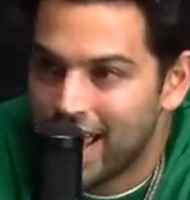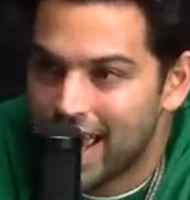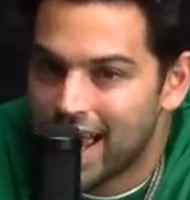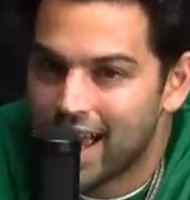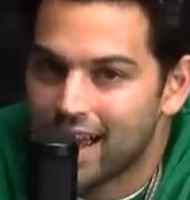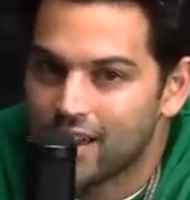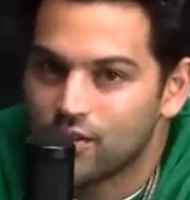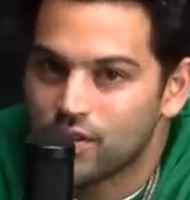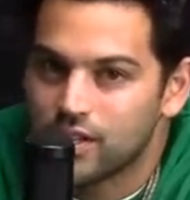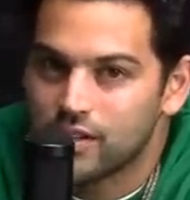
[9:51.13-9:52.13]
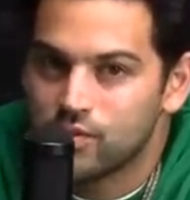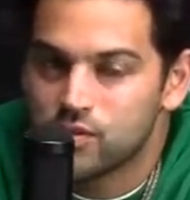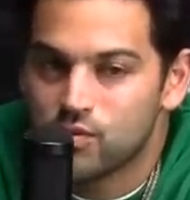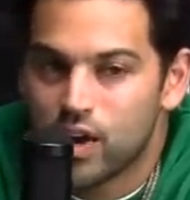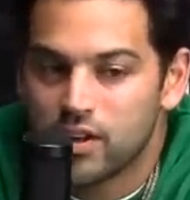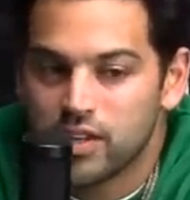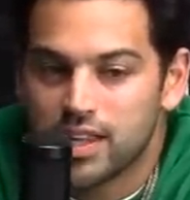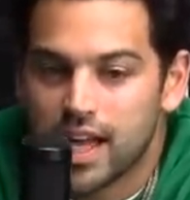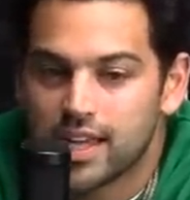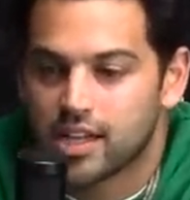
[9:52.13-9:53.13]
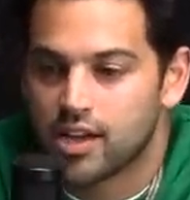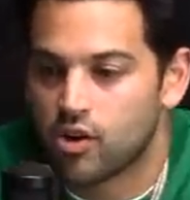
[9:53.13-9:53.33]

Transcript: yeah it, it, was rarely like